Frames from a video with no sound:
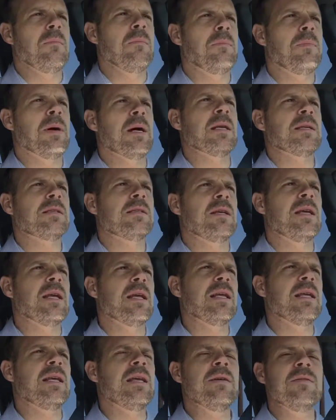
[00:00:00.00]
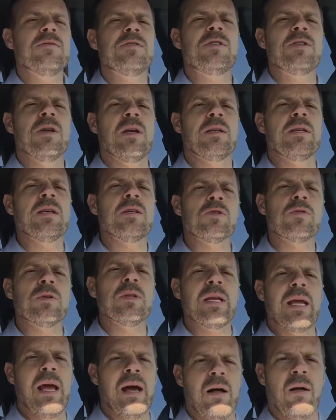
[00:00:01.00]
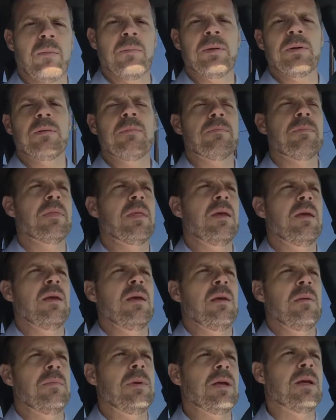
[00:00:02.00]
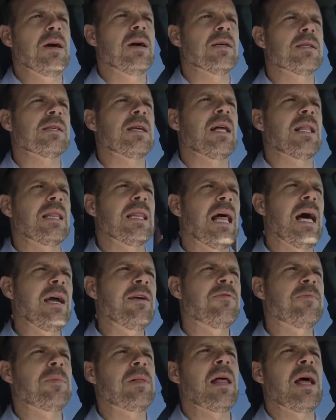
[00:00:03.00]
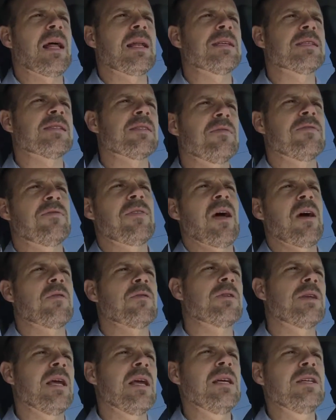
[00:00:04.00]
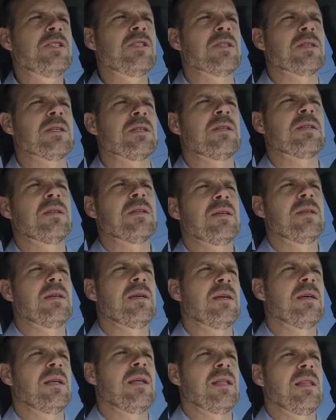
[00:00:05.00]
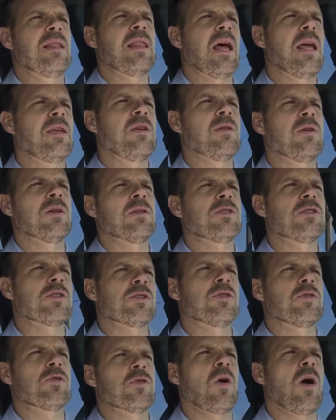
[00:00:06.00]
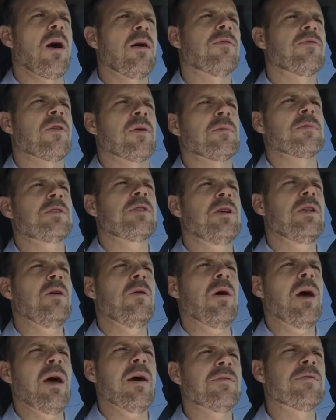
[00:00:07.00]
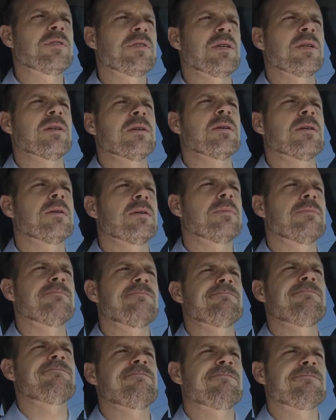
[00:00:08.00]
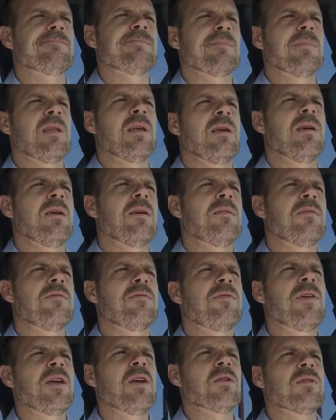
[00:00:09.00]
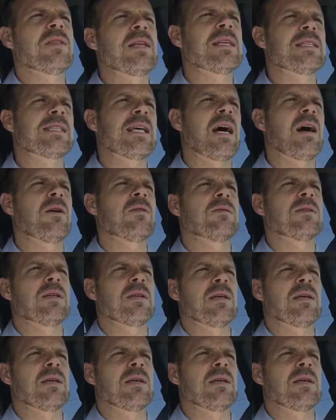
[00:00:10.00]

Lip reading: But it does really help, because a life plan is the foundation that you can just draw from. So you don't have to figure things out